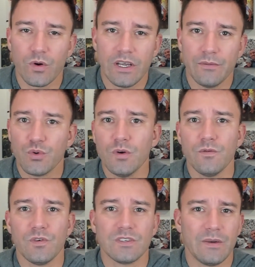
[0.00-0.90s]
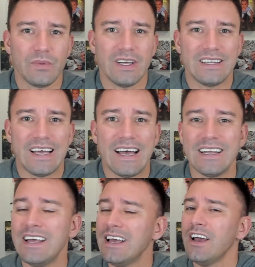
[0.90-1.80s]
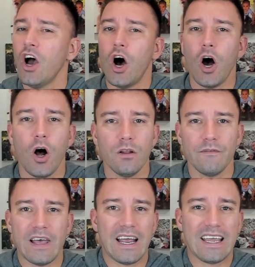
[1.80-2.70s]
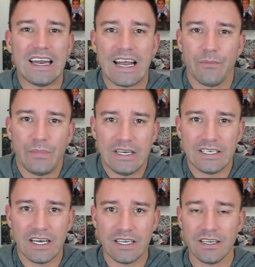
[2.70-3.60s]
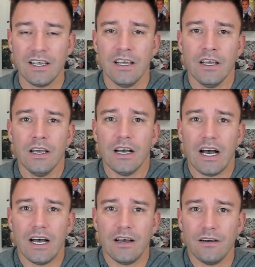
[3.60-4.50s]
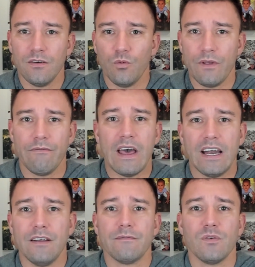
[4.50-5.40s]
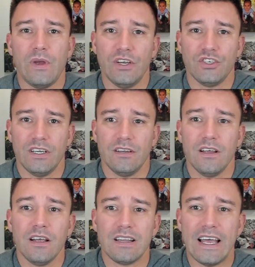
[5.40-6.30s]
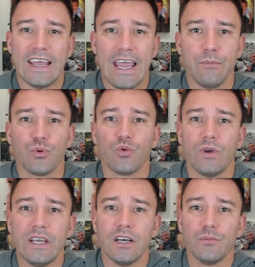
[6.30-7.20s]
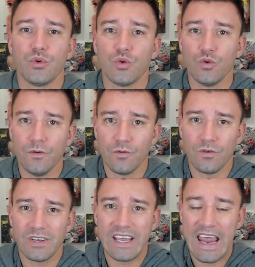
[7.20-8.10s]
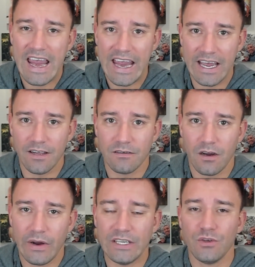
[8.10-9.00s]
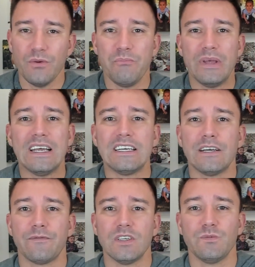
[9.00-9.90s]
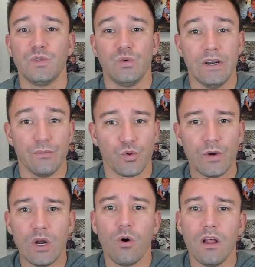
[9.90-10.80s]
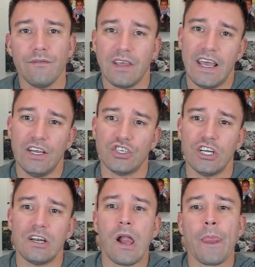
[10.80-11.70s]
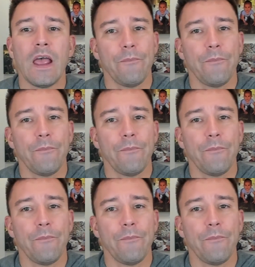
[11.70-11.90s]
pre-approval, something like that. All of that cannot be done with vetted information like a pre-approval can. All right, so the big difference between a pre-qualification